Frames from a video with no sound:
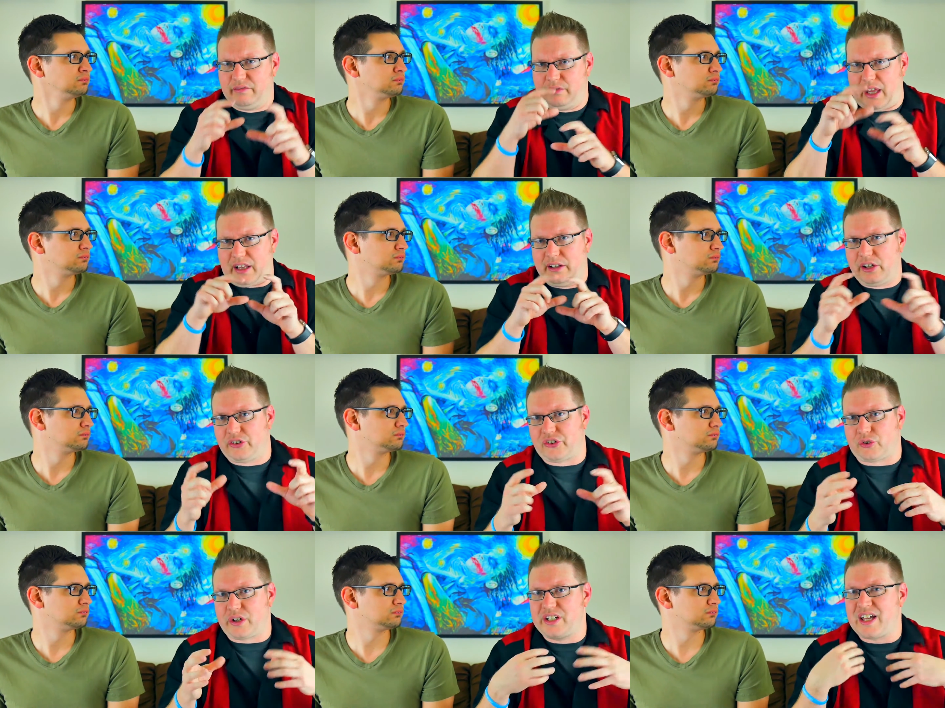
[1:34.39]
Speaker 1: like little
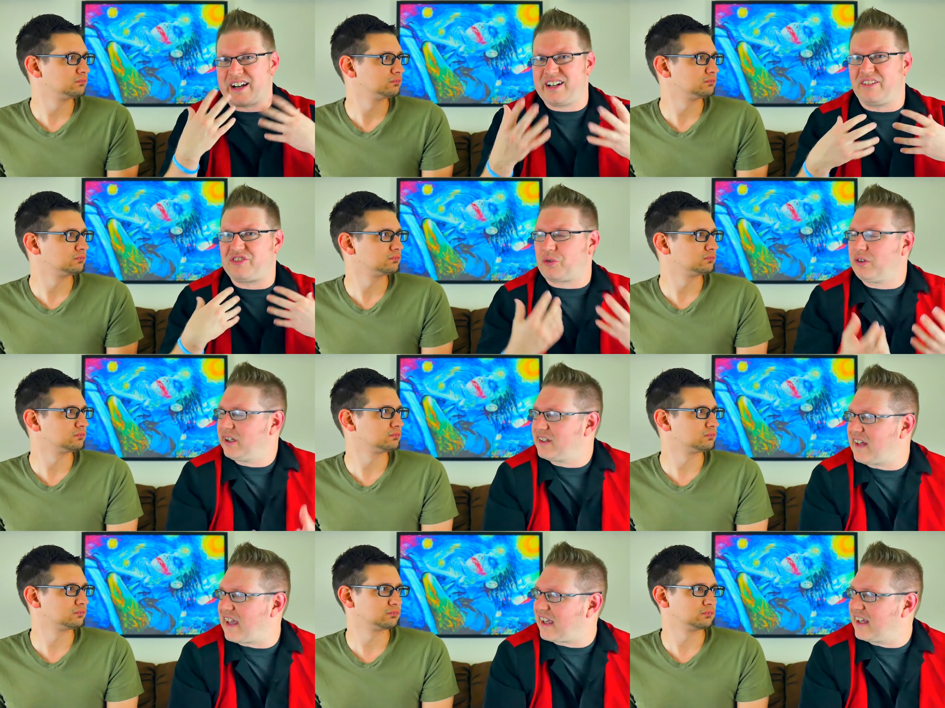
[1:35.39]
screen, not enough to really
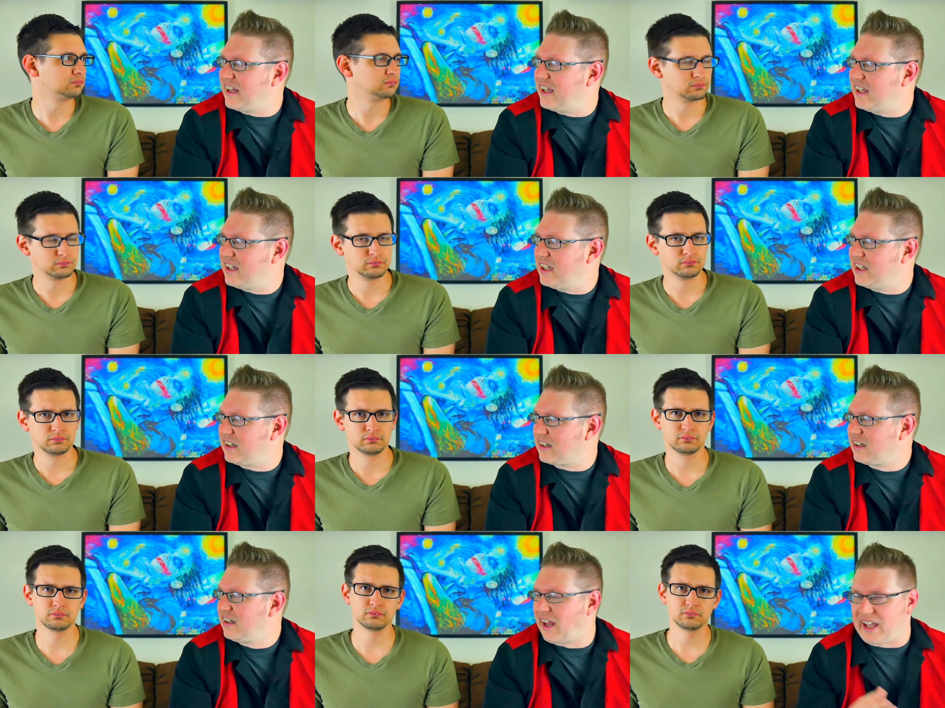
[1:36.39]
take it in and
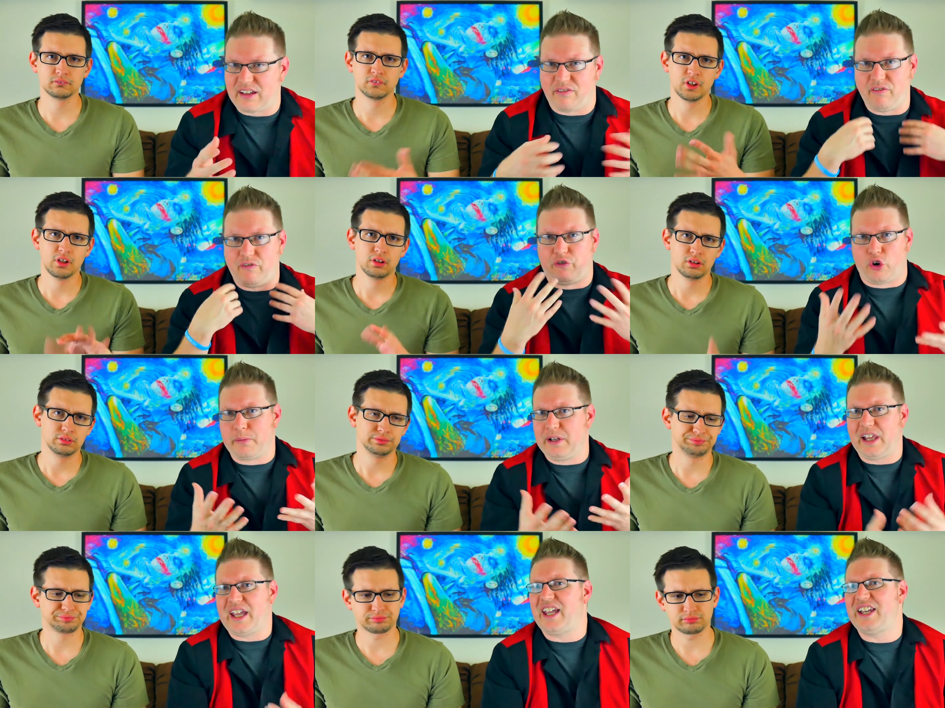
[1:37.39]
like
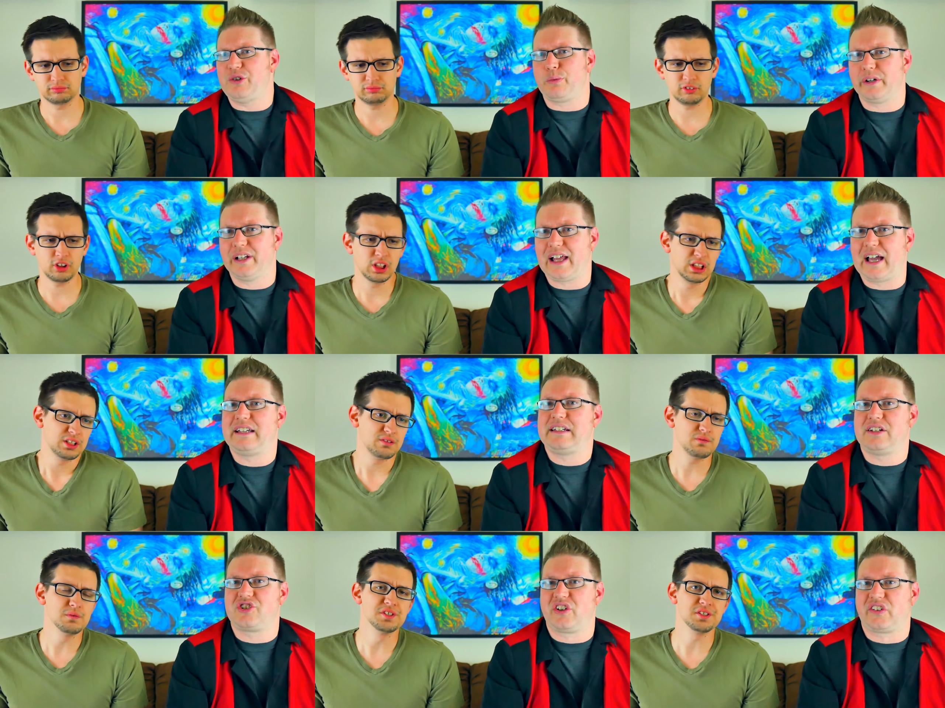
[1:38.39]
formulate any real
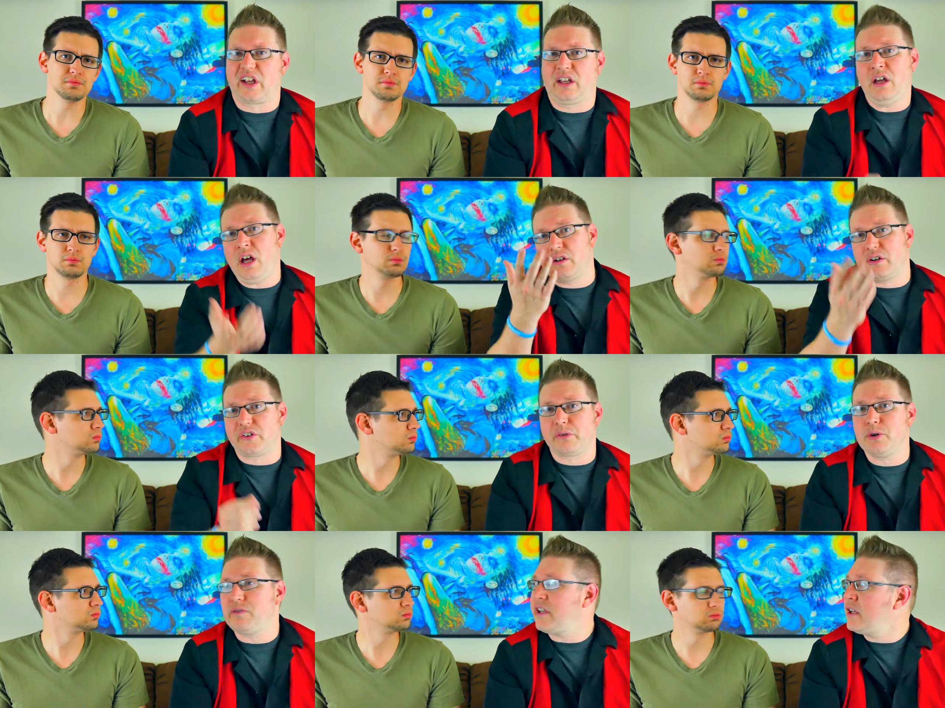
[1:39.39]
ideas. Just like, huh, there's
Speaker 2: a
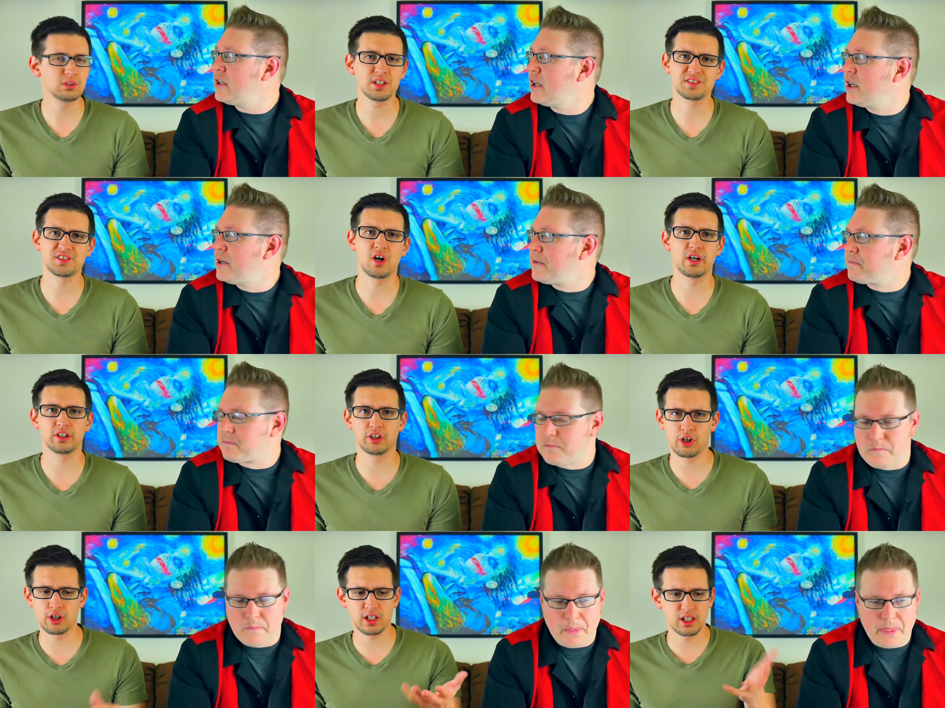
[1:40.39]
movie. Yeah, saw it,
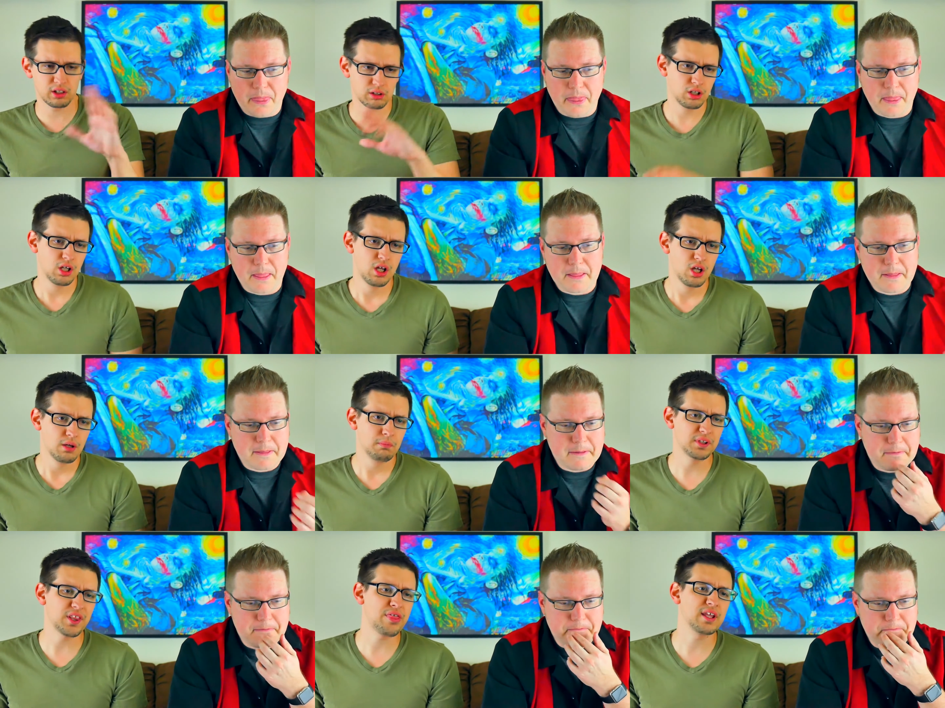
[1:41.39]
heard it.
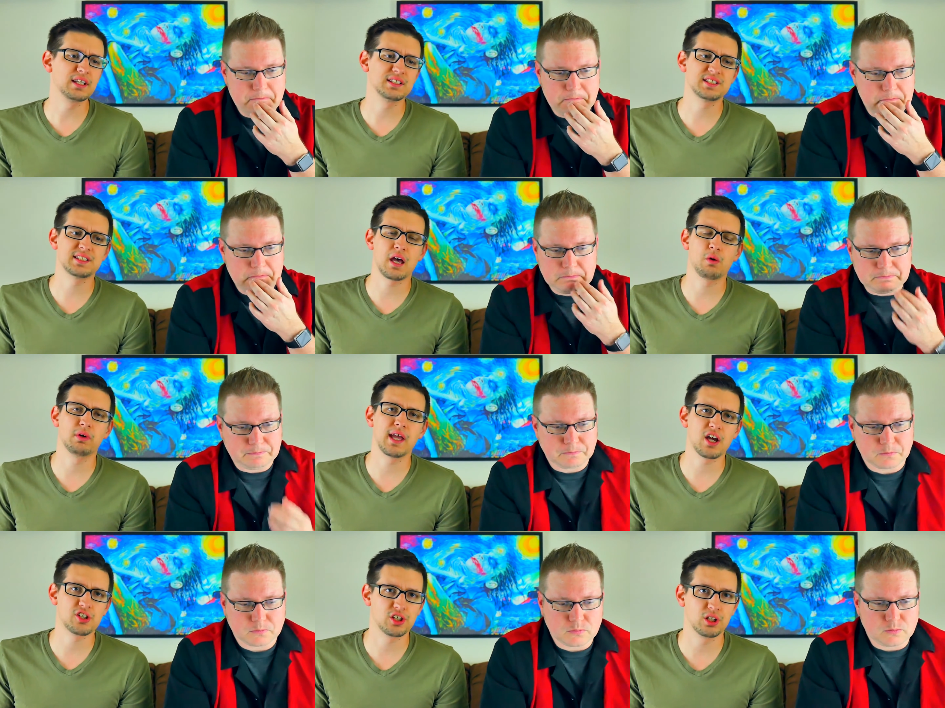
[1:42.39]
But the thing is is that we
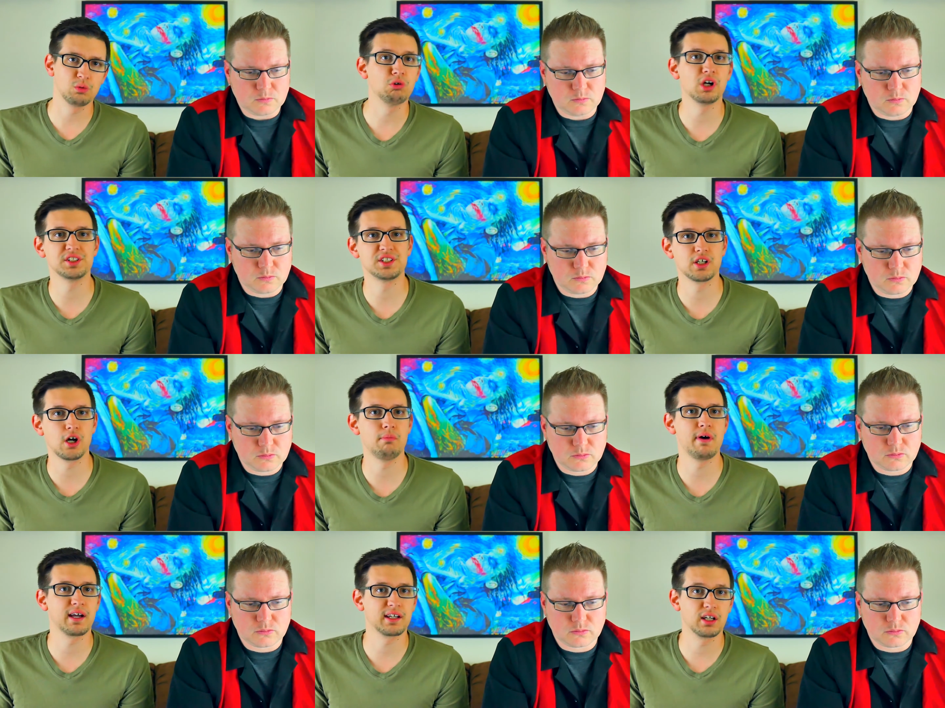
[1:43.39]
actually want to go
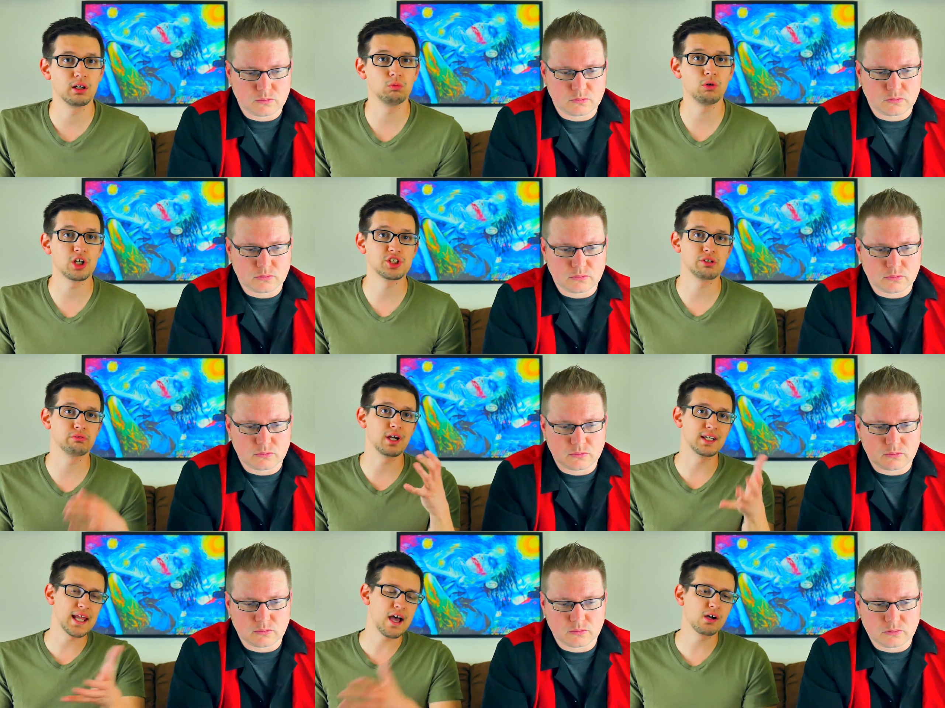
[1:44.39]
back and watch it
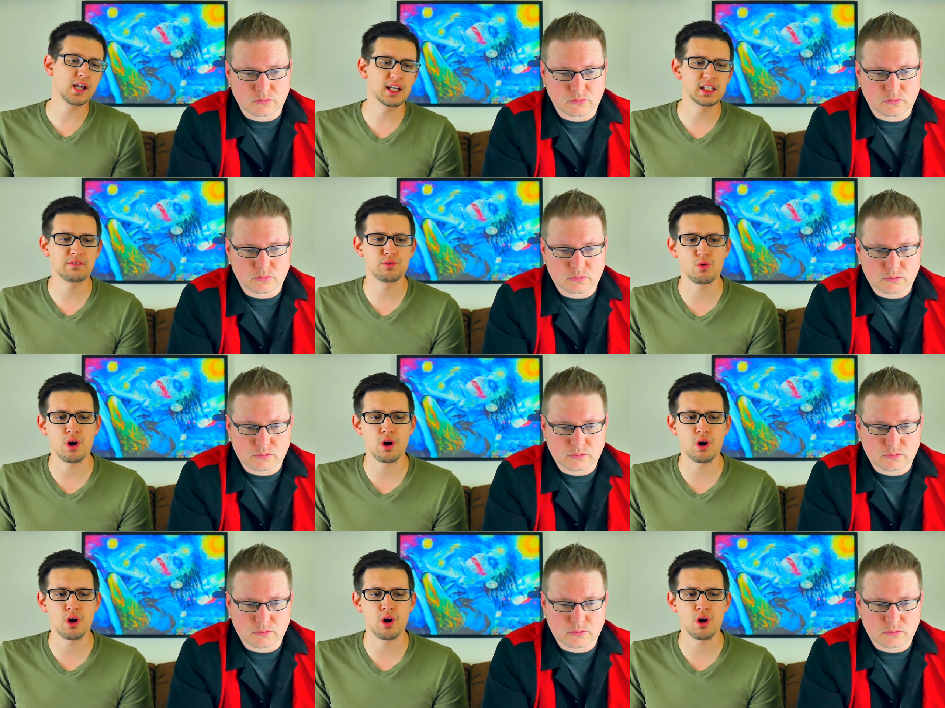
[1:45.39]
right now, kind of give you